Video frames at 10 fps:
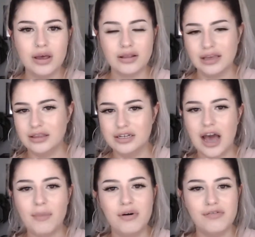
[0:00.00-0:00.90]
like the
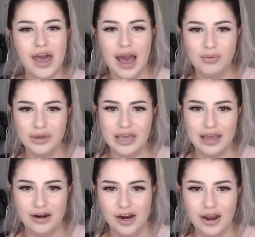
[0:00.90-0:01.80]
top of the
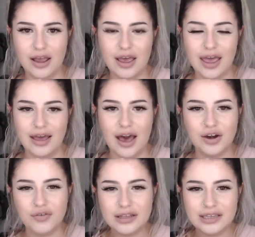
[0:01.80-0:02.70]
applicator, it kind
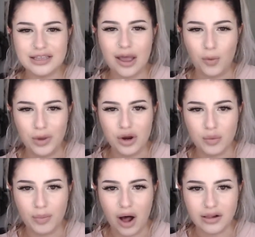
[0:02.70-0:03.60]
of gets like that
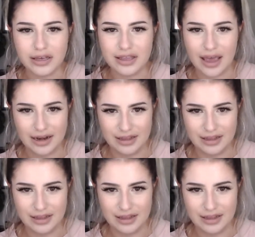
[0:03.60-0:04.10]
weird ball at the end,